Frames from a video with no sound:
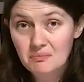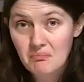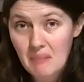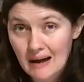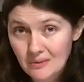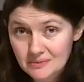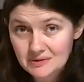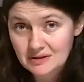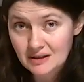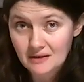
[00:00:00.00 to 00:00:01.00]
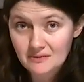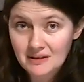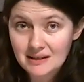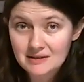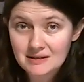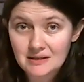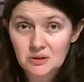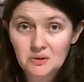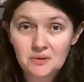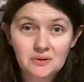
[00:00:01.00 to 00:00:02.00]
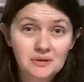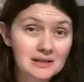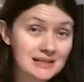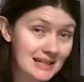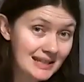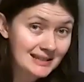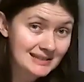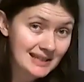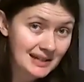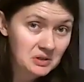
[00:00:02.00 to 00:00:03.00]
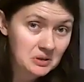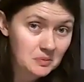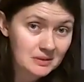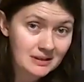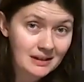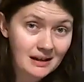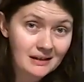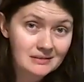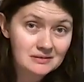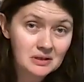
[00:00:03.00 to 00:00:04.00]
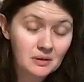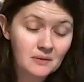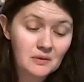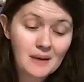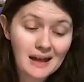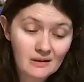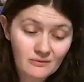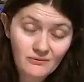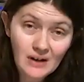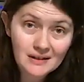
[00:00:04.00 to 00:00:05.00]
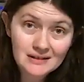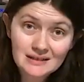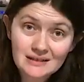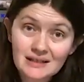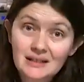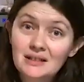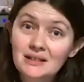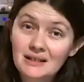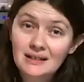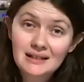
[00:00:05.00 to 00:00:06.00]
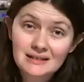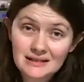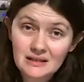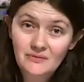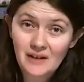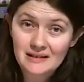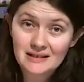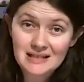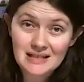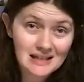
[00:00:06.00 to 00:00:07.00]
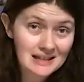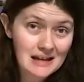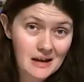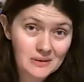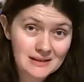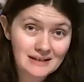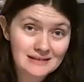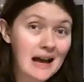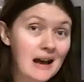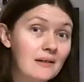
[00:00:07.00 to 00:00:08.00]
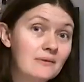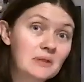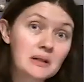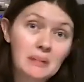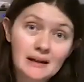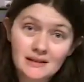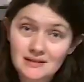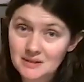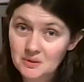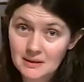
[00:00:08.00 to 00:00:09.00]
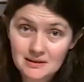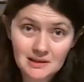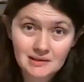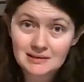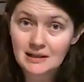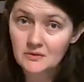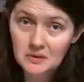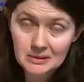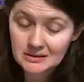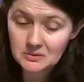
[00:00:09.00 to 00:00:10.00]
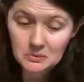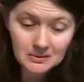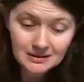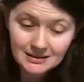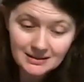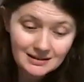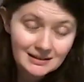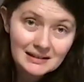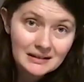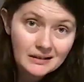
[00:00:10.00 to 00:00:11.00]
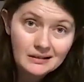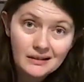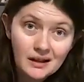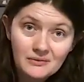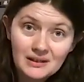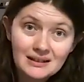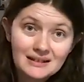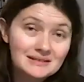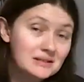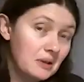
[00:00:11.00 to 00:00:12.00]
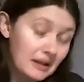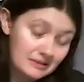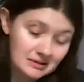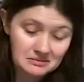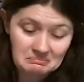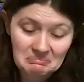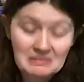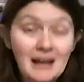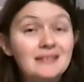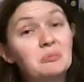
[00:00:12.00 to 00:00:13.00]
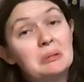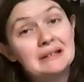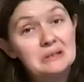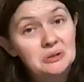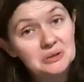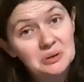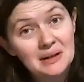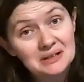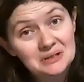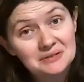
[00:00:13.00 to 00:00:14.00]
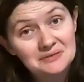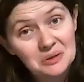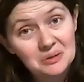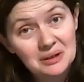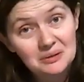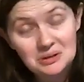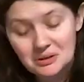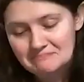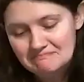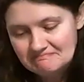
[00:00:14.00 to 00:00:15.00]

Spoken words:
amounts of the essential oil. The tea is actually really nice. So if you can't find it, easy to find the tea nowadays. Everybody's doing Tulsi. Everybody's really loving it. So that's a potential direction for you to go to.